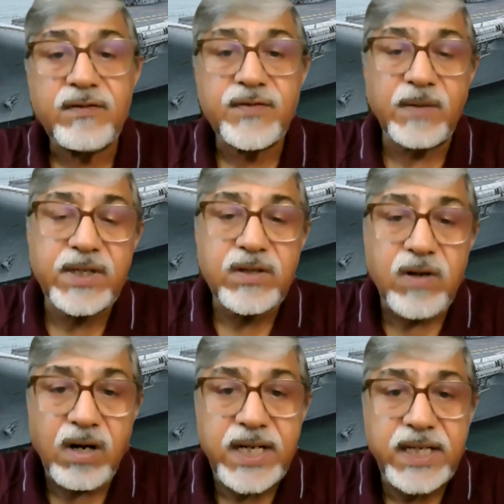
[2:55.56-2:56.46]
from the
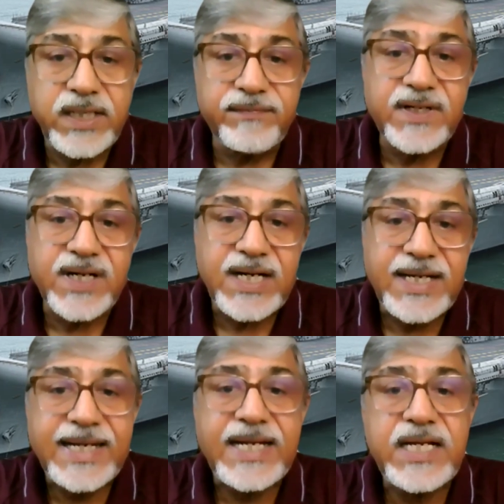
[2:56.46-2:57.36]
cognitive
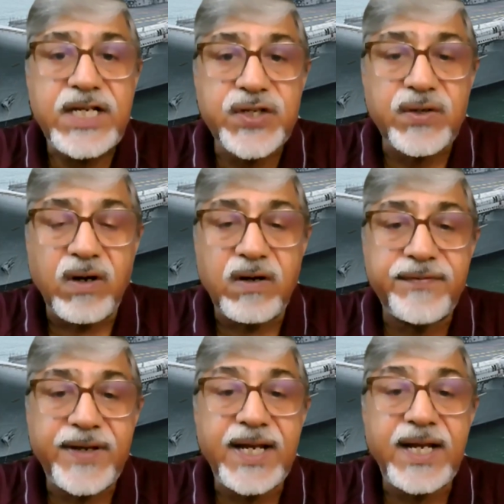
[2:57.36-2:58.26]
contents
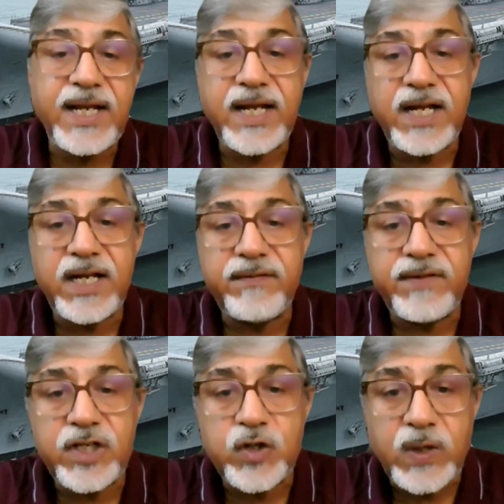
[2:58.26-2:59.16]
of any
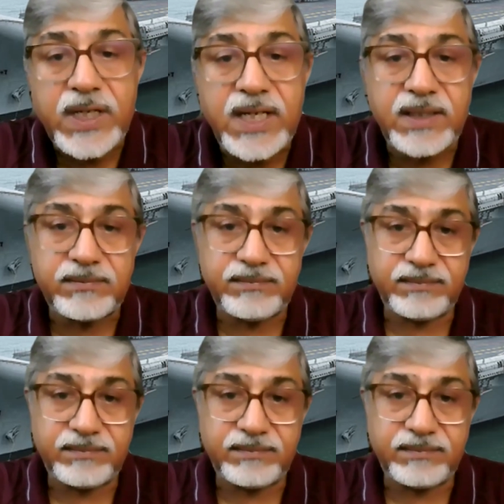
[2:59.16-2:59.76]
individual.